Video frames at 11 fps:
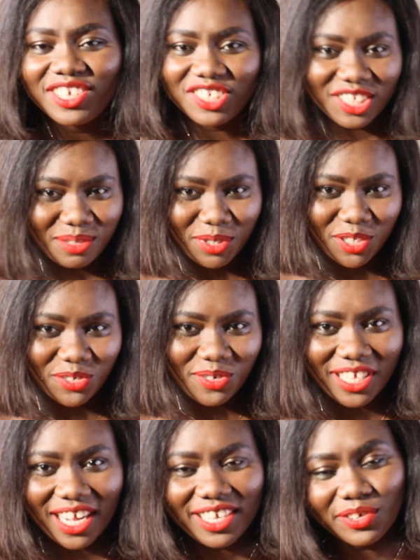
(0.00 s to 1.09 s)
just to be sure
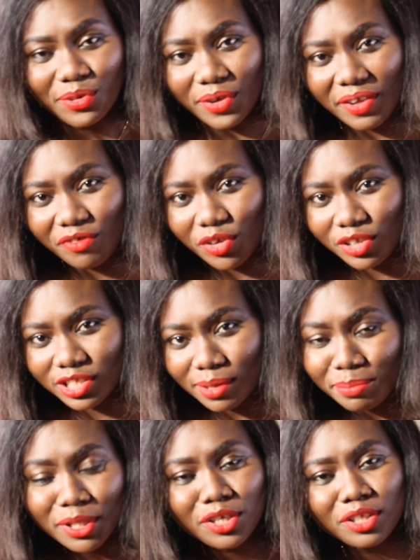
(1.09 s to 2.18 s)
that, you know, if it's
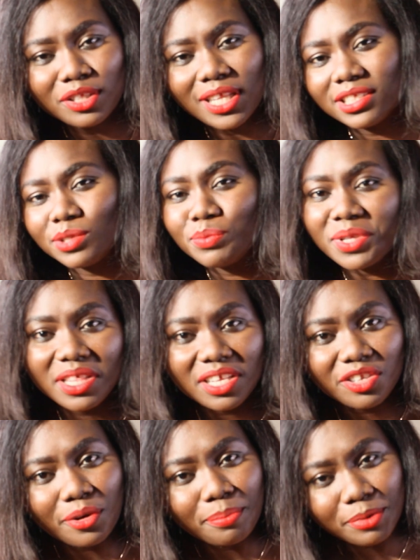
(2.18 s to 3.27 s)
something that's
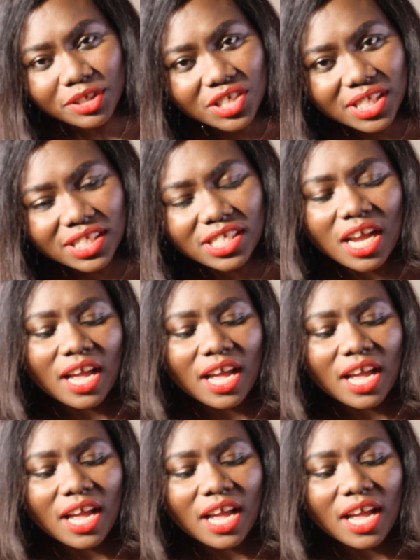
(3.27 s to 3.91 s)
within your budget,